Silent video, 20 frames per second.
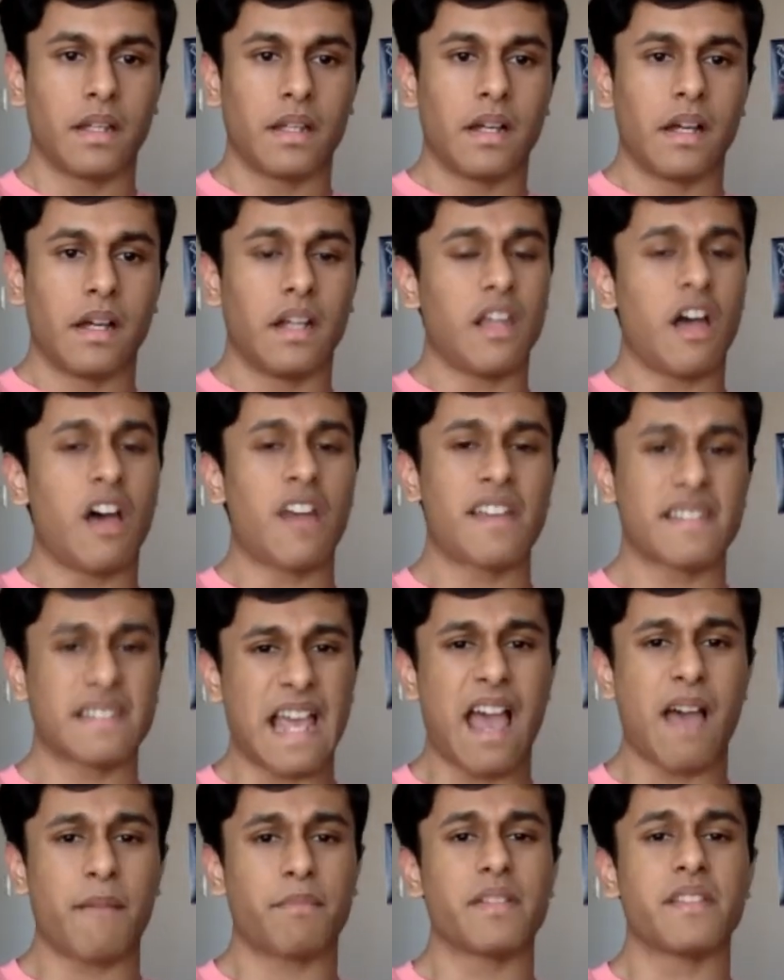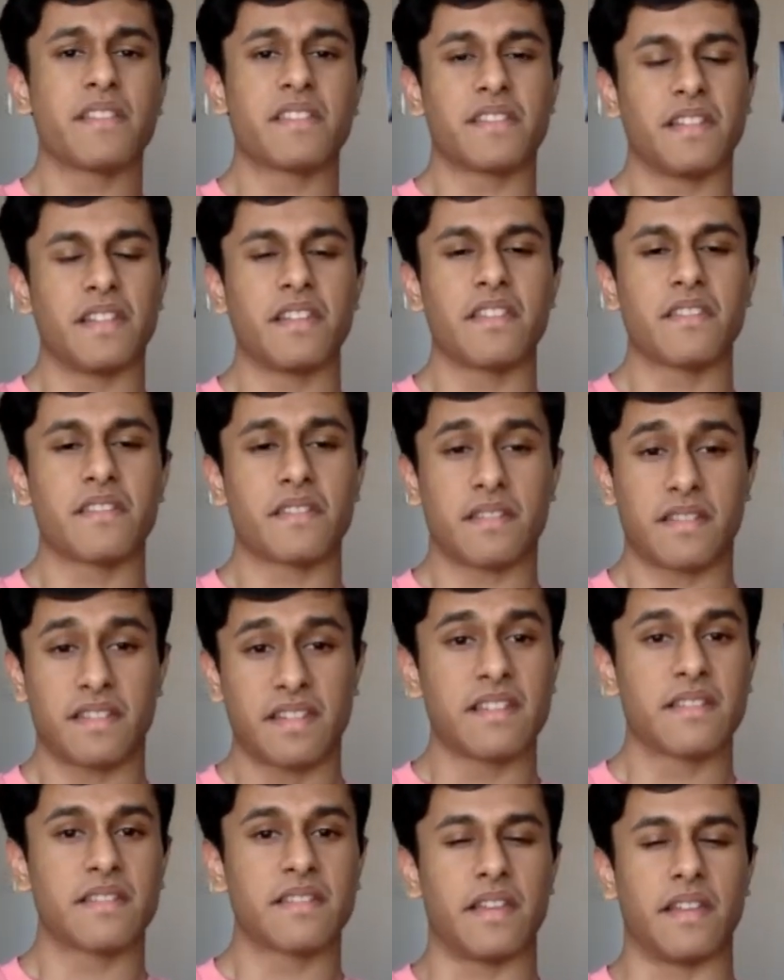A lot has happened
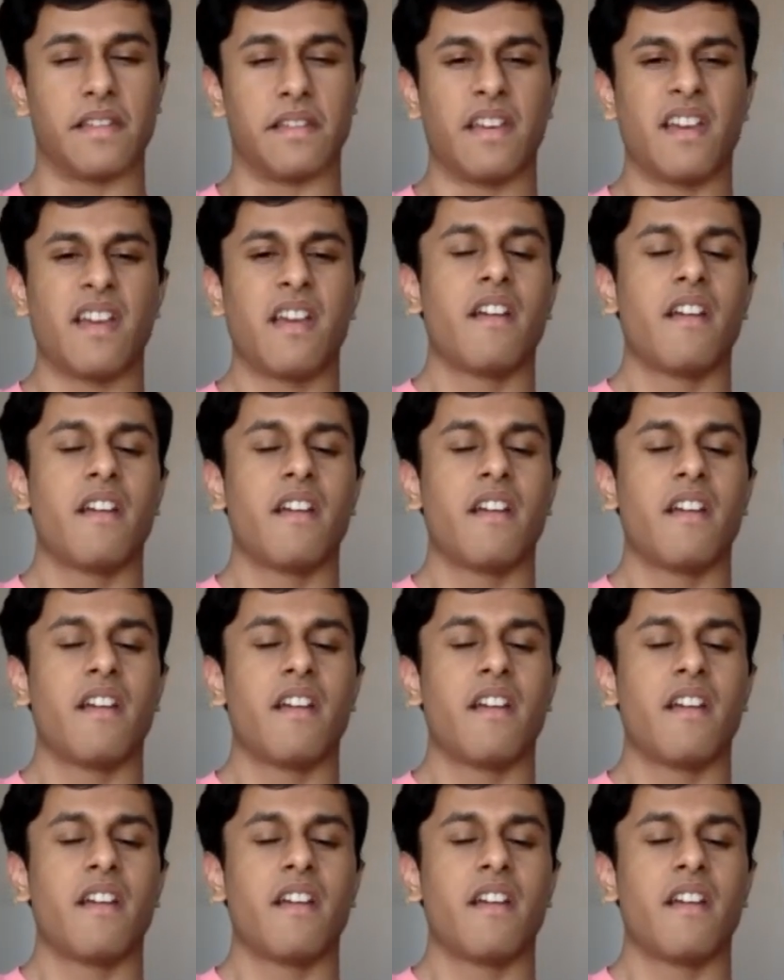since then.